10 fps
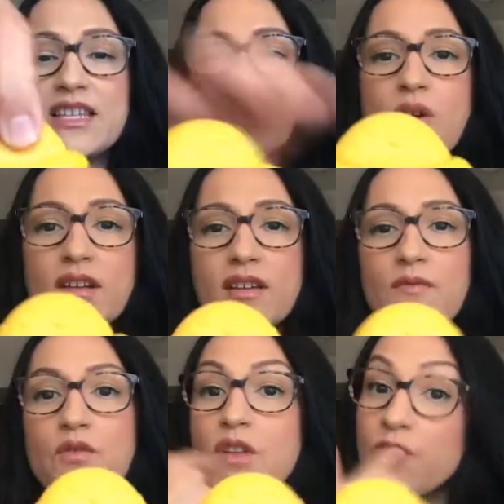one
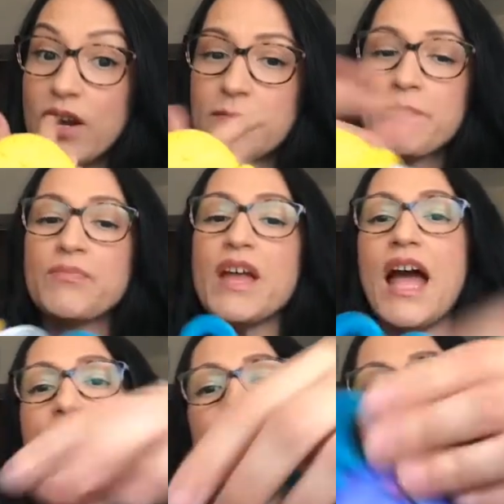for the front,
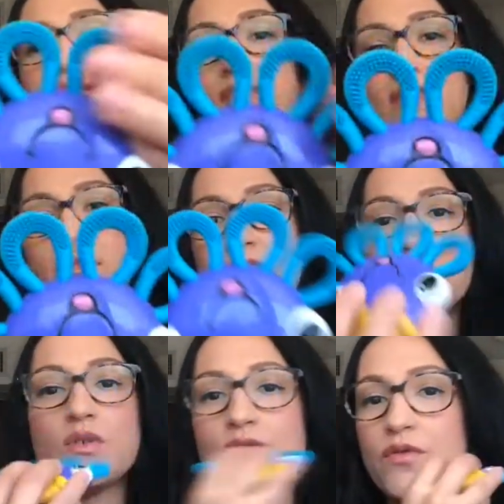and then this
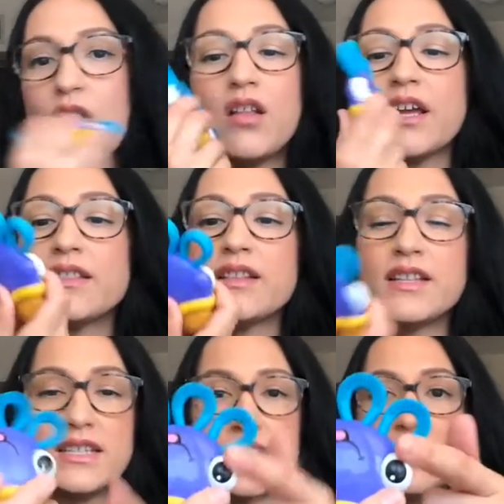one for all like the
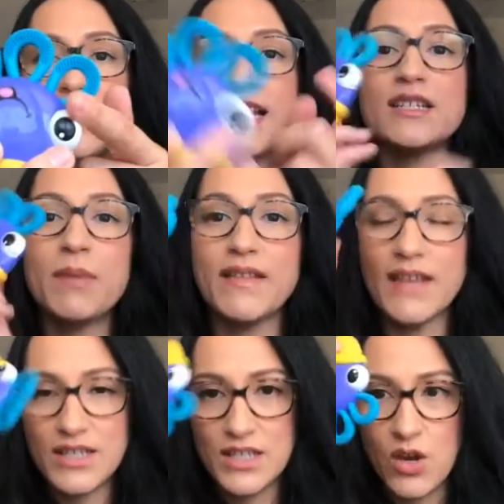teeth that like to bite
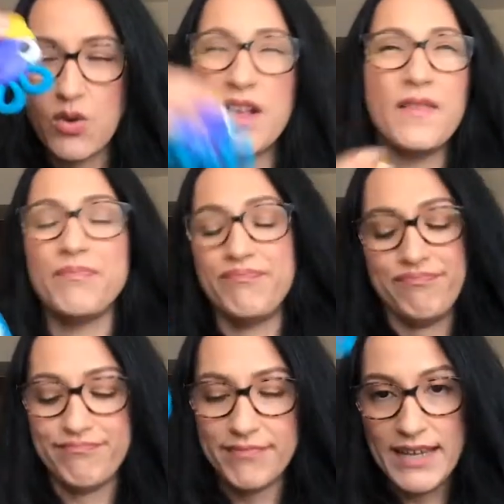that. So
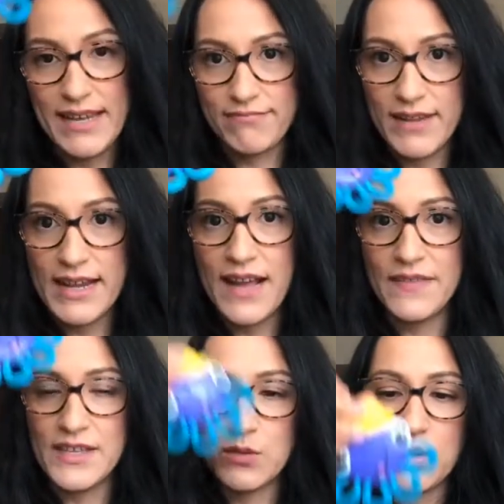again, I got
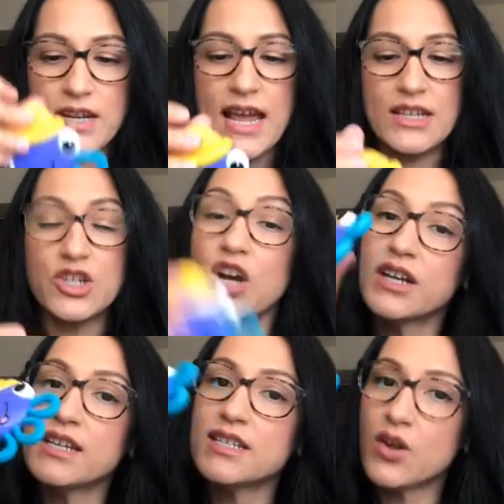this one at
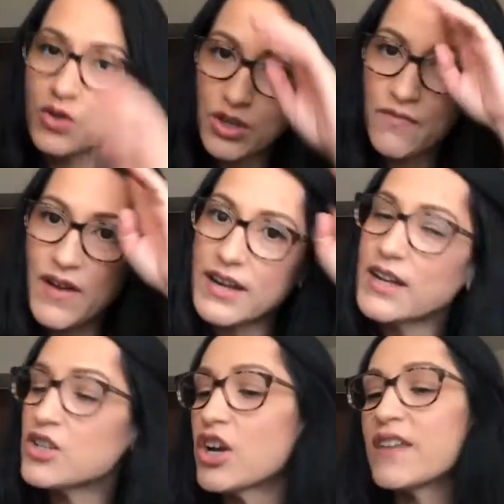Target, so you can find it at
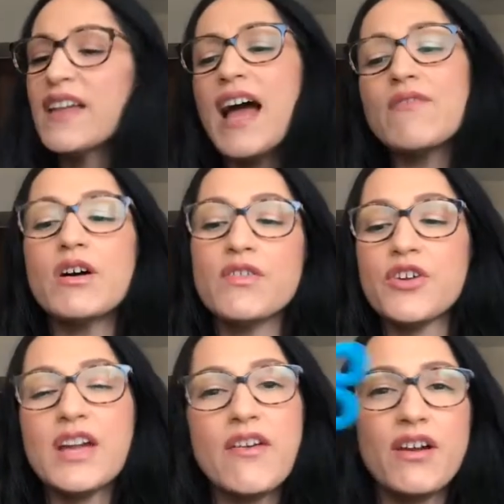Target. They have other
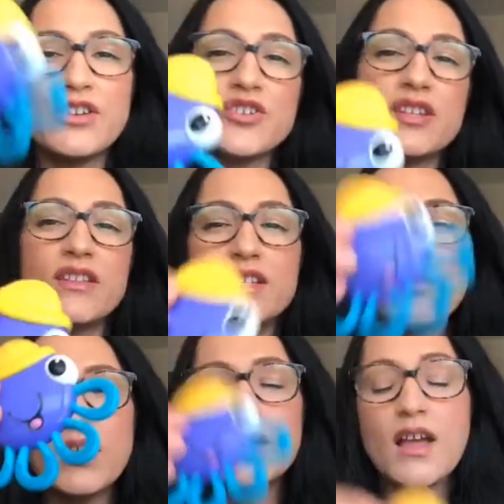characters in this
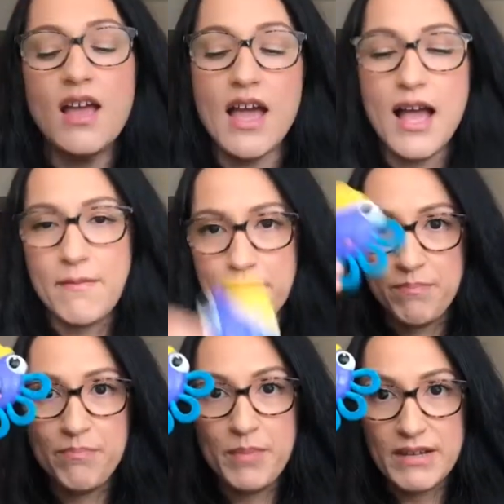one,
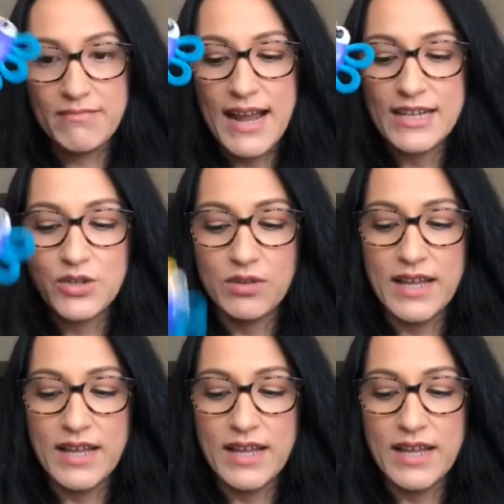but I do like